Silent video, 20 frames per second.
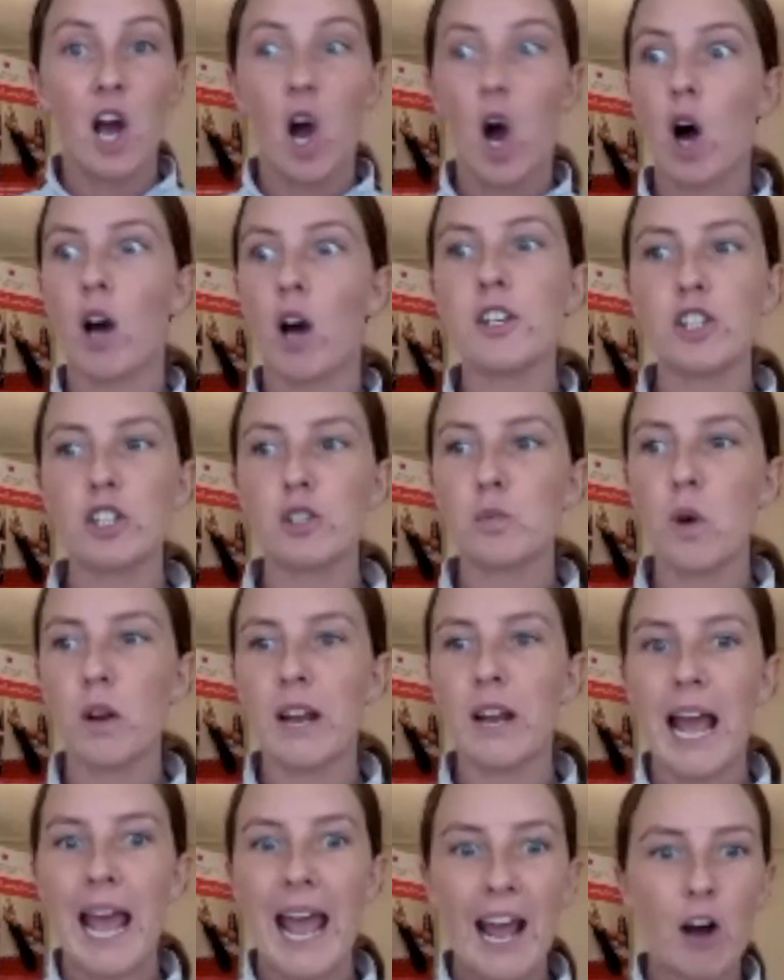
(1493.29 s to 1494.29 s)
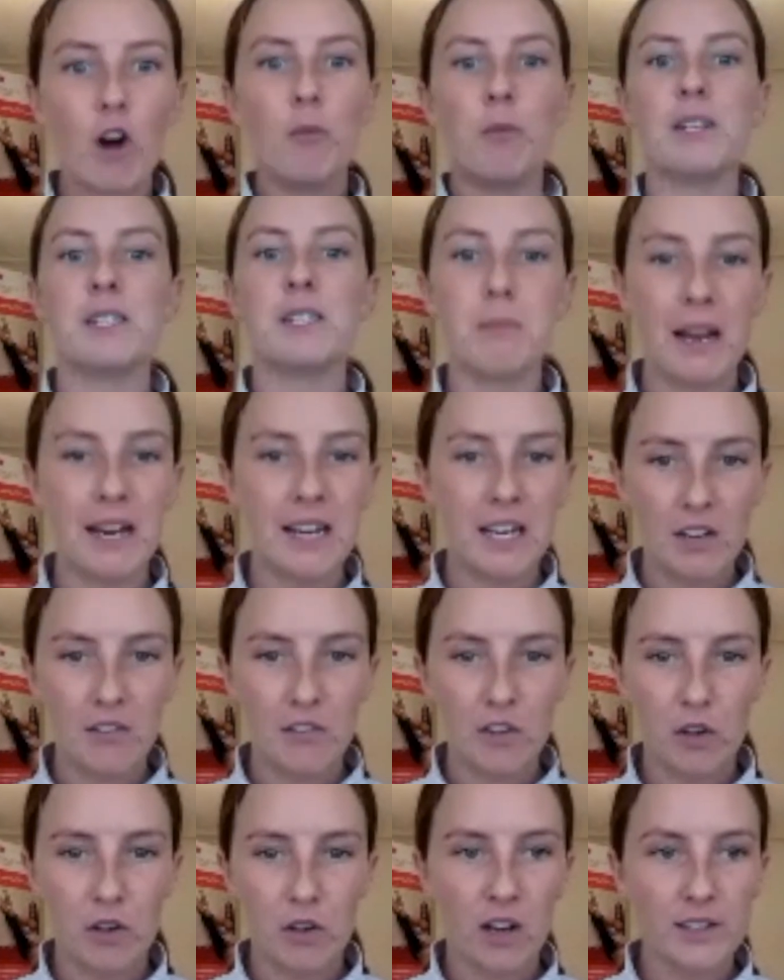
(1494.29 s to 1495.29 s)
I just want to help as many of
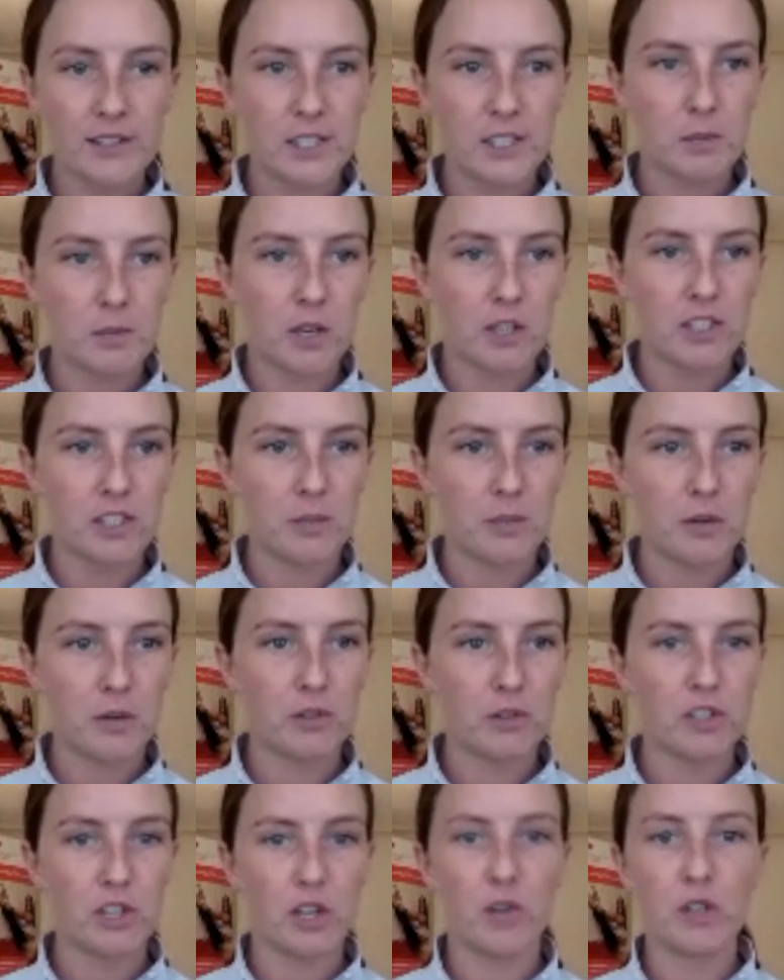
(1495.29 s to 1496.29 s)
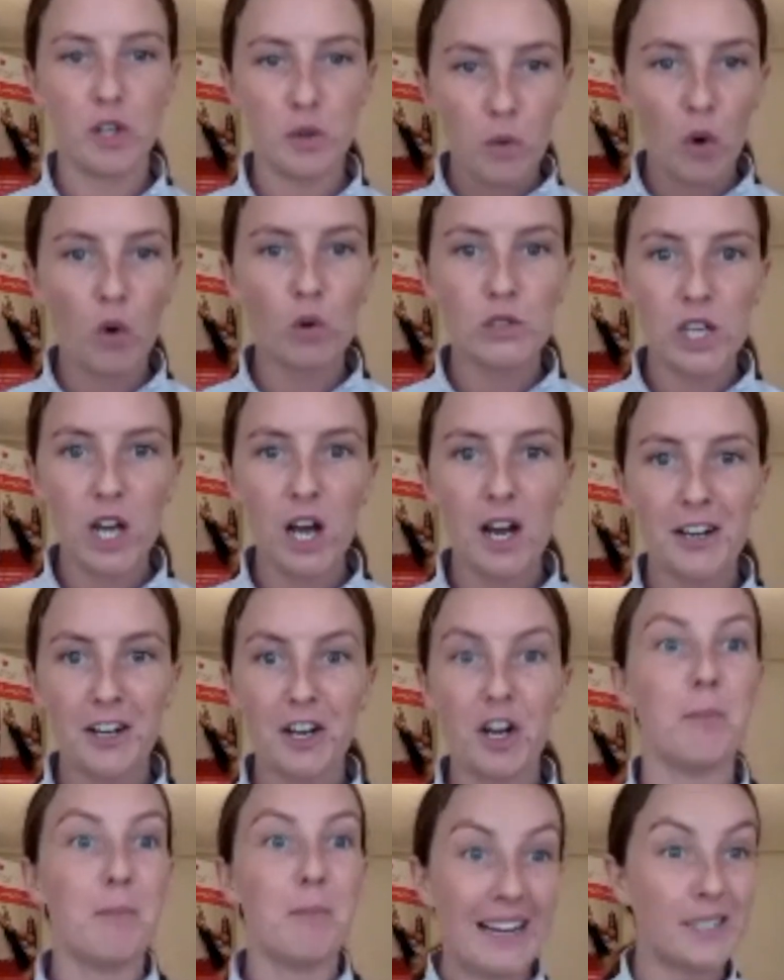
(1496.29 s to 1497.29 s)
you guys as possible. So you all turning
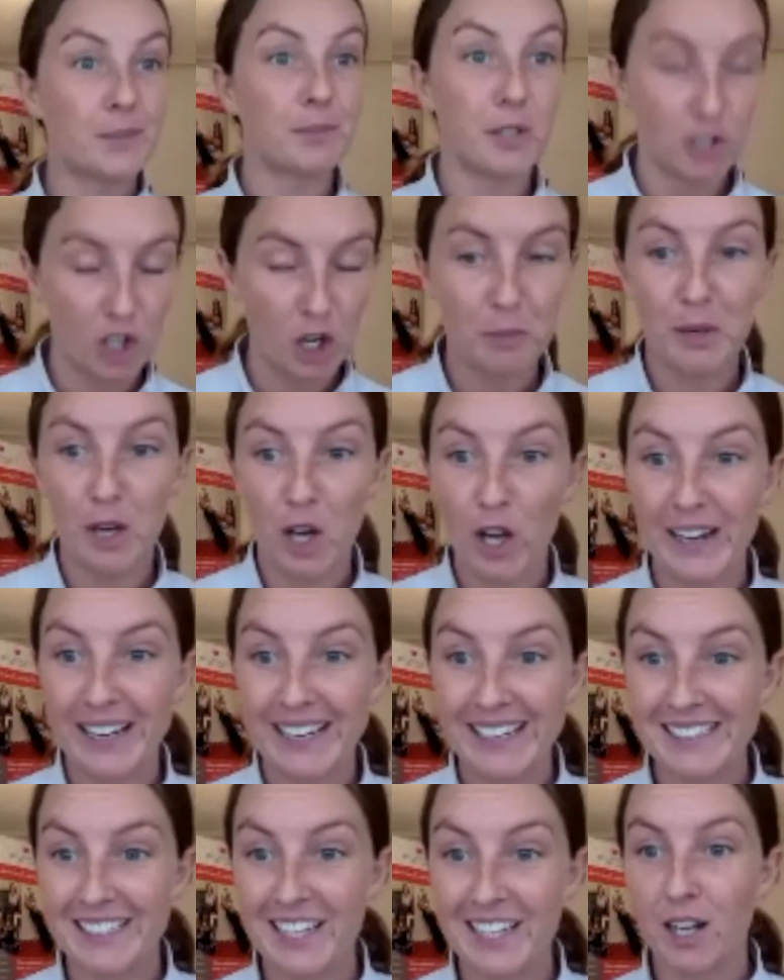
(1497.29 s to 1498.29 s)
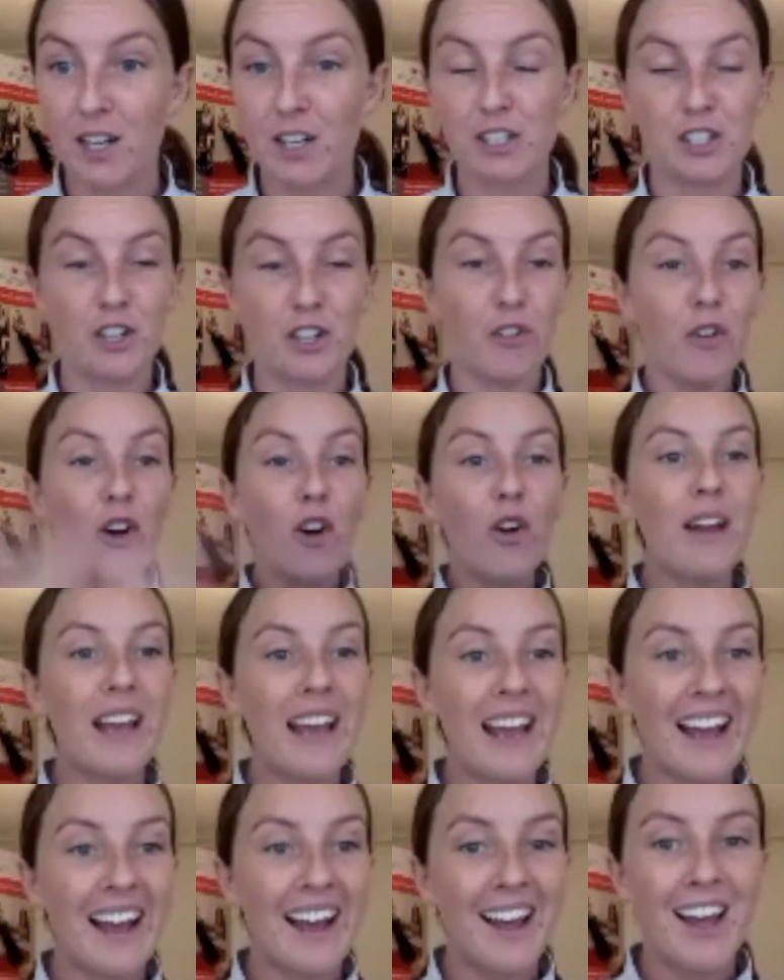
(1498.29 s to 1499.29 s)
up makes my job a lot easier because you're all
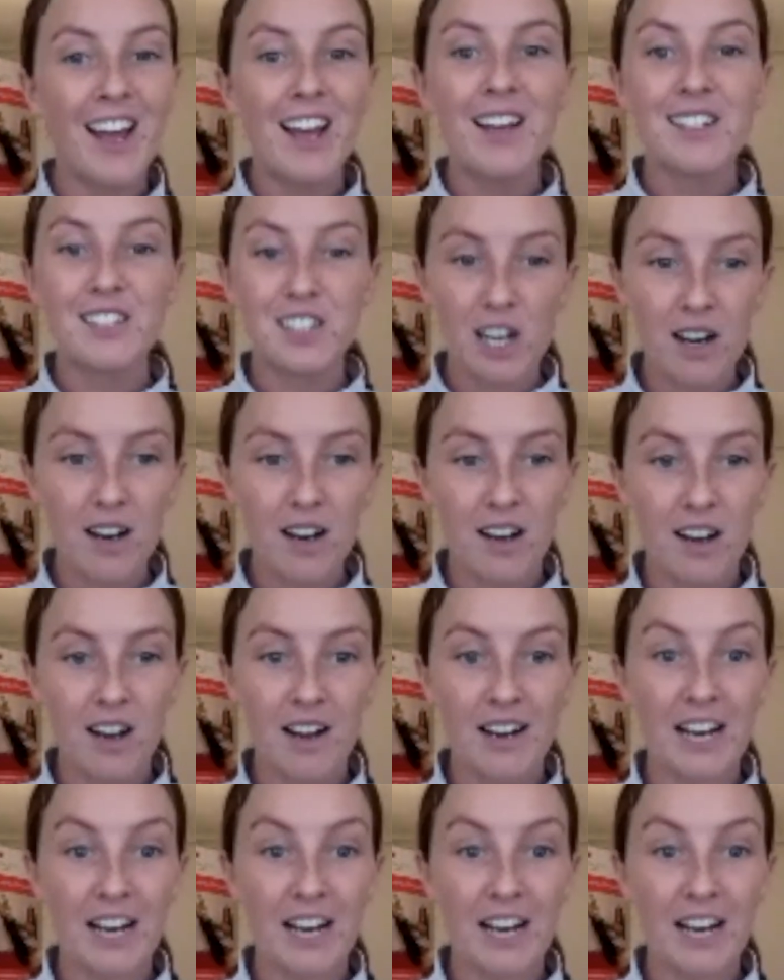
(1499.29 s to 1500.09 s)
here to learn,